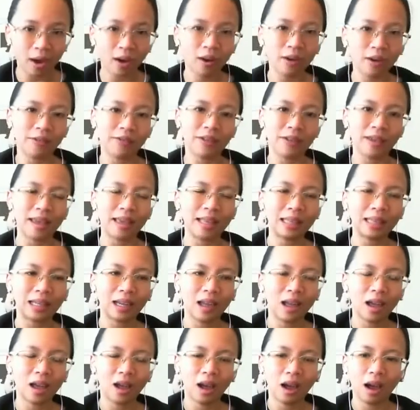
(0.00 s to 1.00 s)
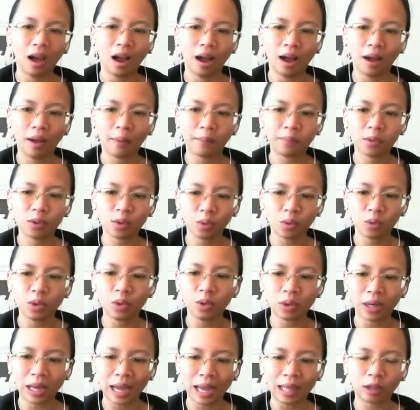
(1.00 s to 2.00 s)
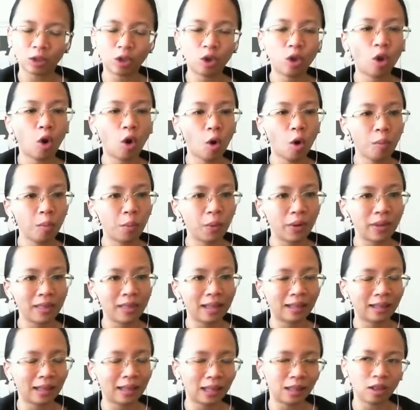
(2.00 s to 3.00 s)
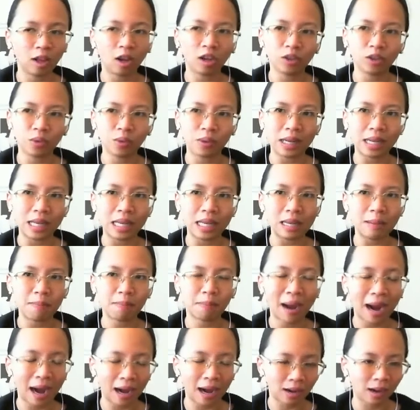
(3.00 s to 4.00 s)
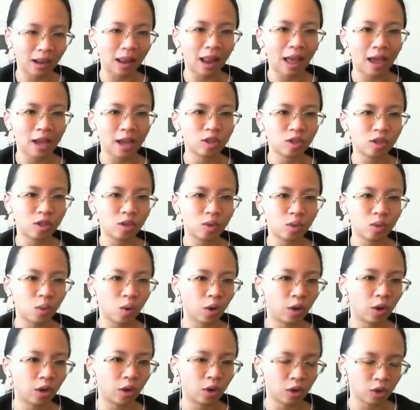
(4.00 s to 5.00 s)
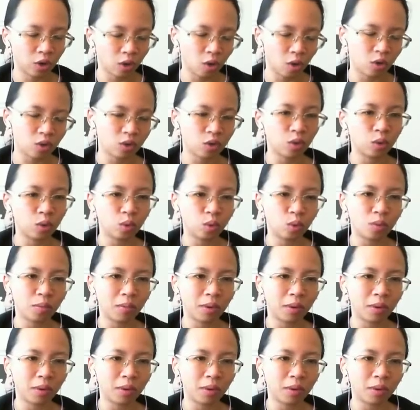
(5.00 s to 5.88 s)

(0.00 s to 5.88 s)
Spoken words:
of it, so you can cope with it and not really paralyze you, or cause you too much